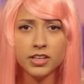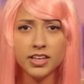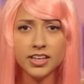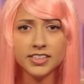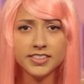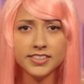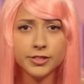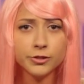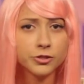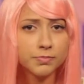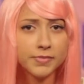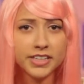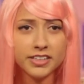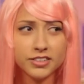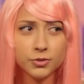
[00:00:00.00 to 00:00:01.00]
Excuse
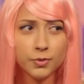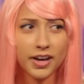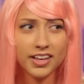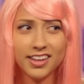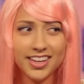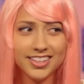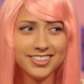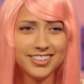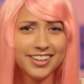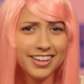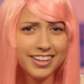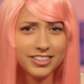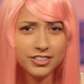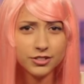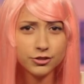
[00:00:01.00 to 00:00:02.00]
me, Twilight.
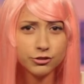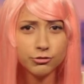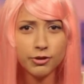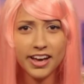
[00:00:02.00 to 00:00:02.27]
Do